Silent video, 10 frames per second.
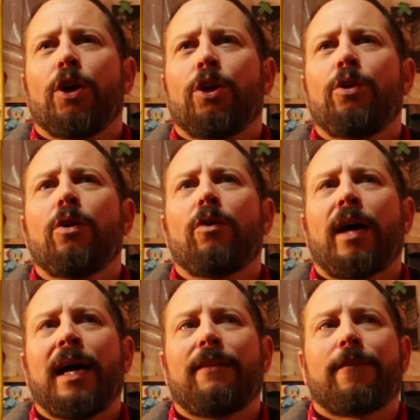You don't
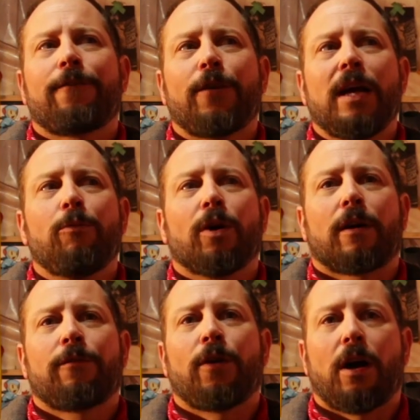have a
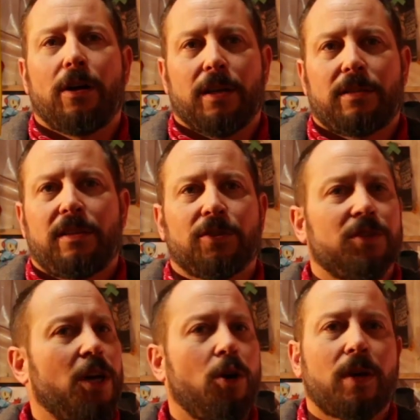framework for artists. There's
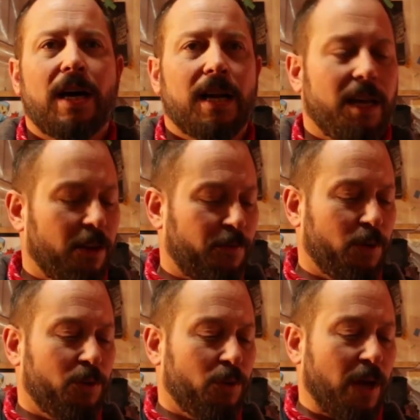no kind of, if
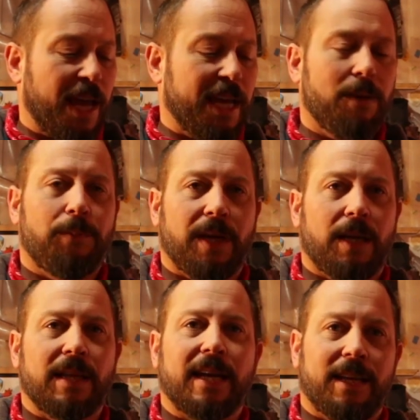you do A and
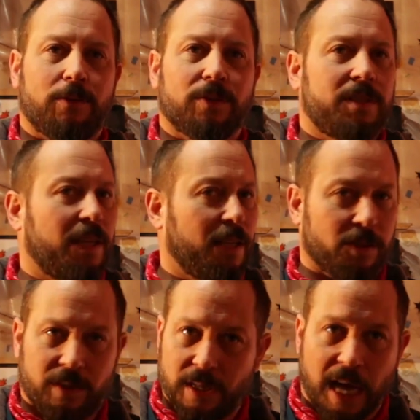B, that equals C.
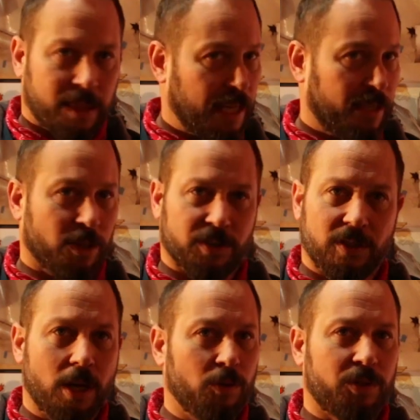There's nothing. There's
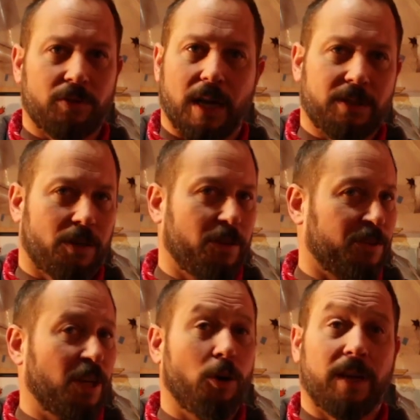no structure.
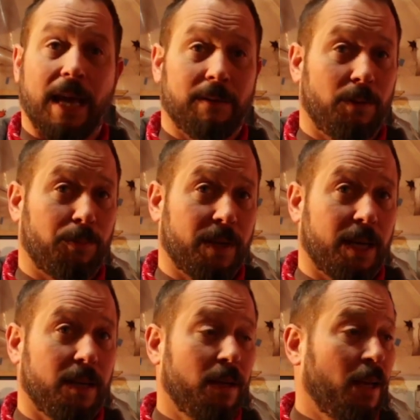There's no game to be
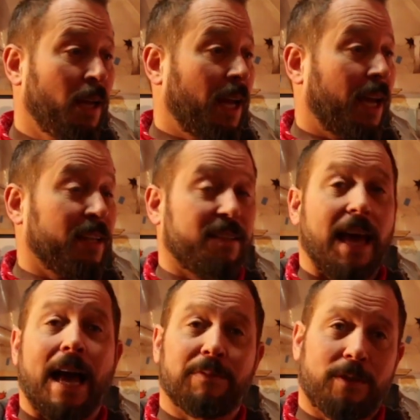played. It's
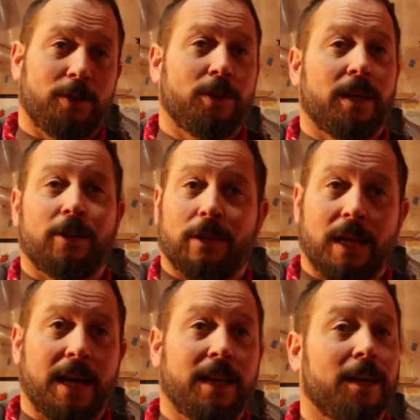absolutely good
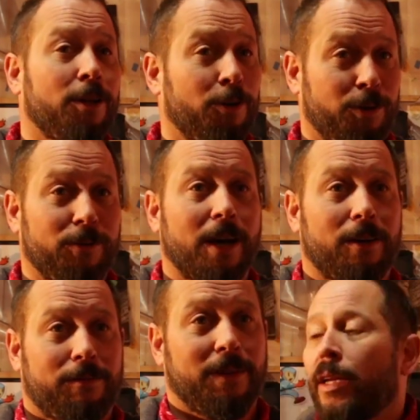lighting and who you
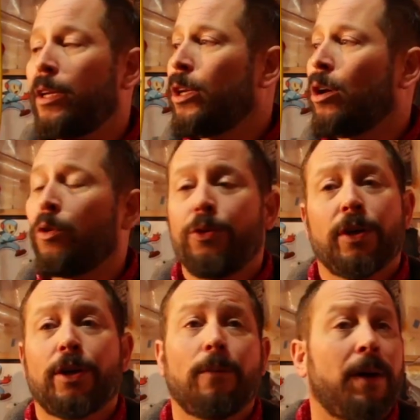know. I mean, you know, you
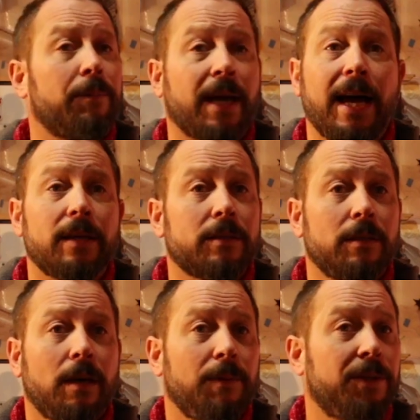go pump gas.
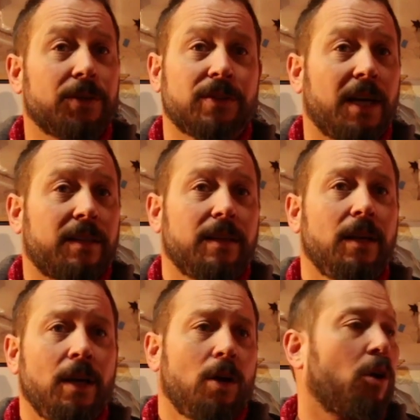I mean, there's nothing,
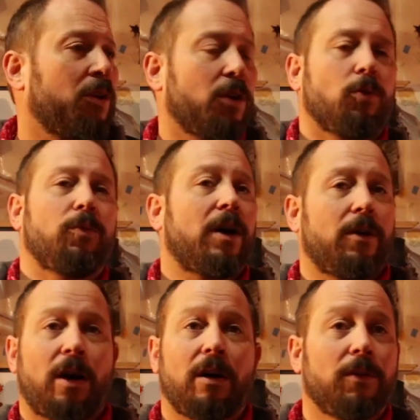or, you know,
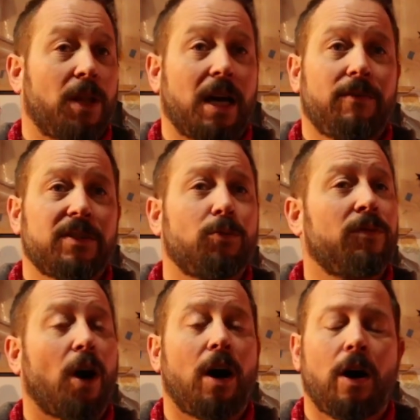a lot of us,
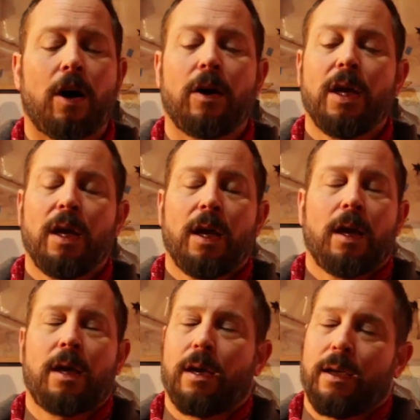we've all,
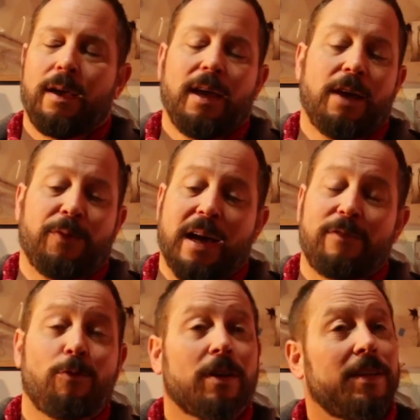if you
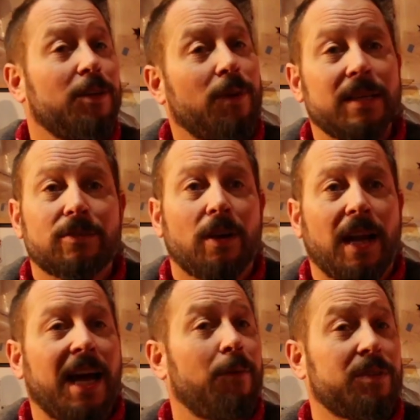haven't worked at a
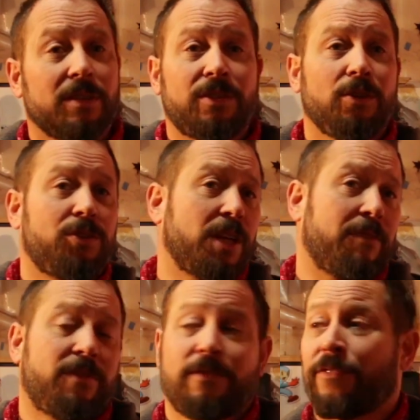restaurant, I was a sous
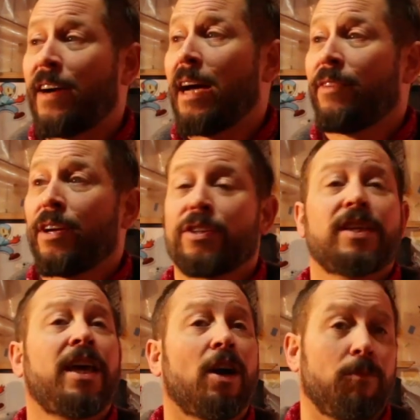chef for 5 years.
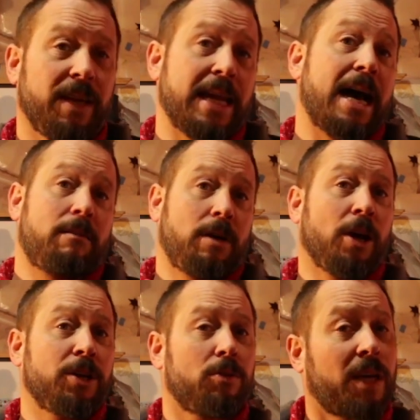Kill me now.
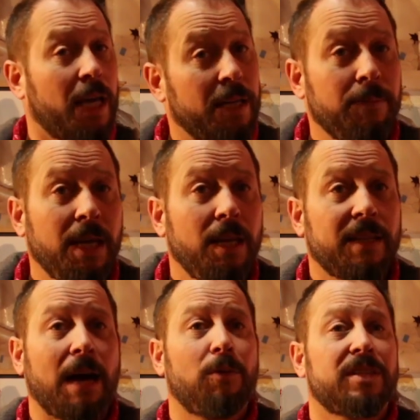Are you kidding me?
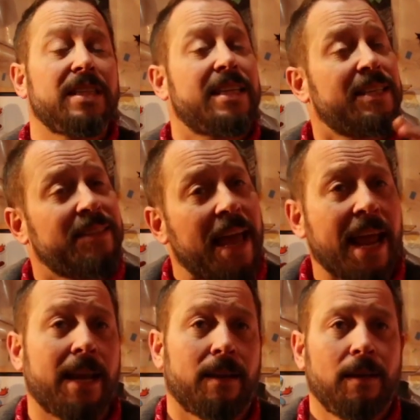That was
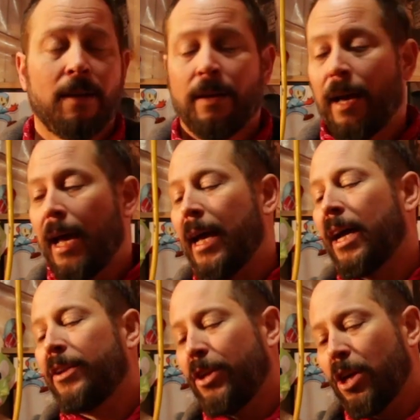insane.
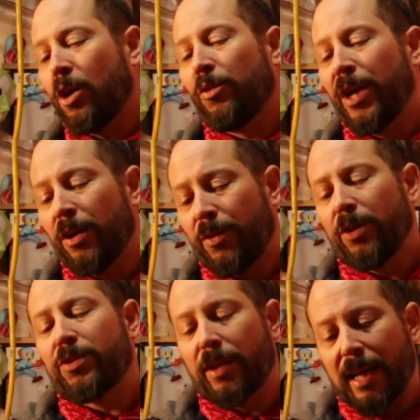And, you know,
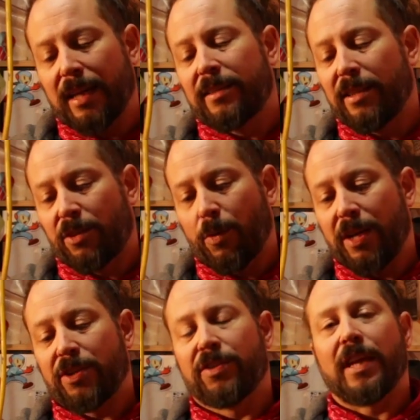those are the kind of
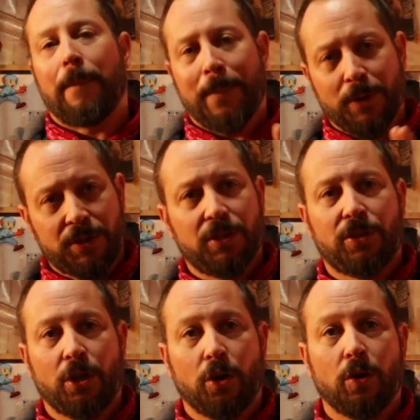situations that
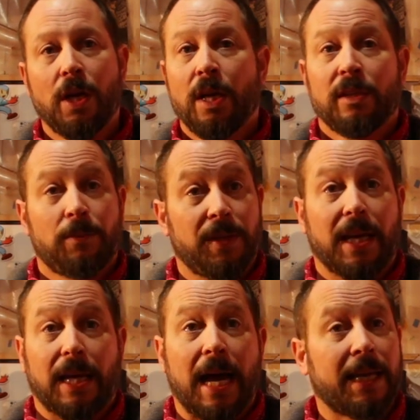pushes you to be
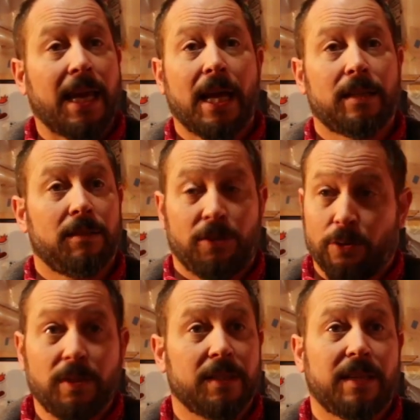like, I can't
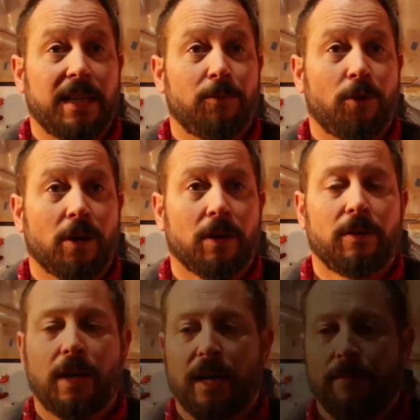do this anymore.